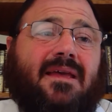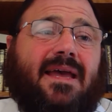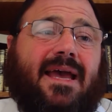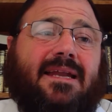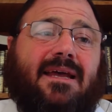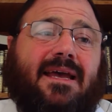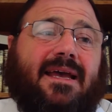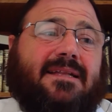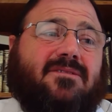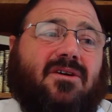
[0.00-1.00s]

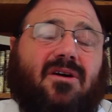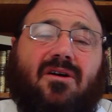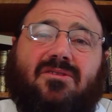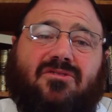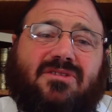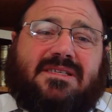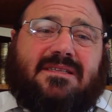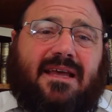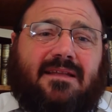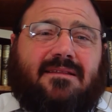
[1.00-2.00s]
and
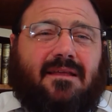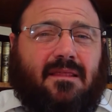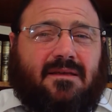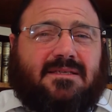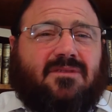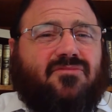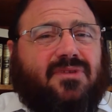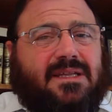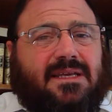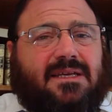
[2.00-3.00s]
understanding this and
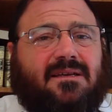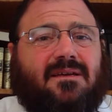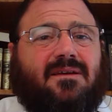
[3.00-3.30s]
really